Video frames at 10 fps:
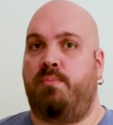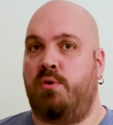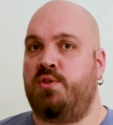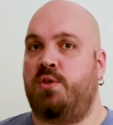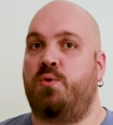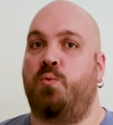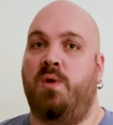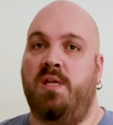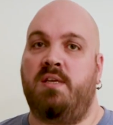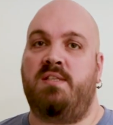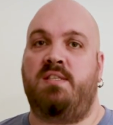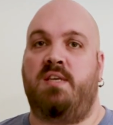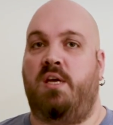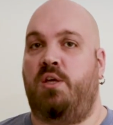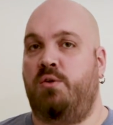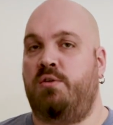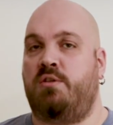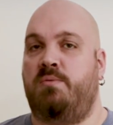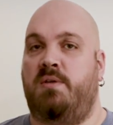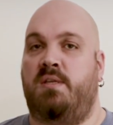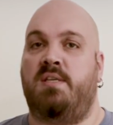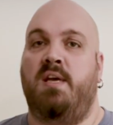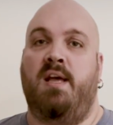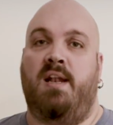browsers will consider your document